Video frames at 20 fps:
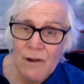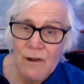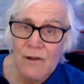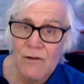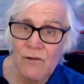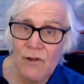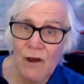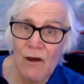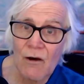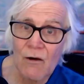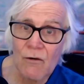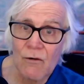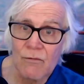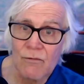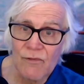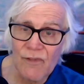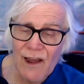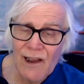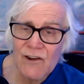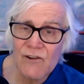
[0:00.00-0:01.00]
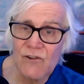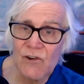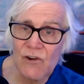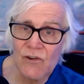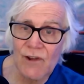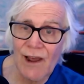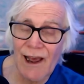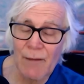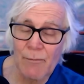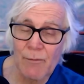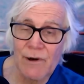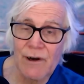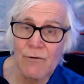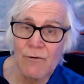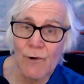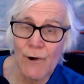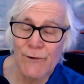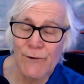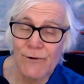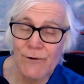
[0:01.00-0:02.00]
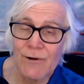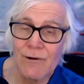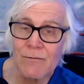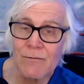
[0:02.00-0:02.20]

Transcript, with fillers: So things just happen in wrestling.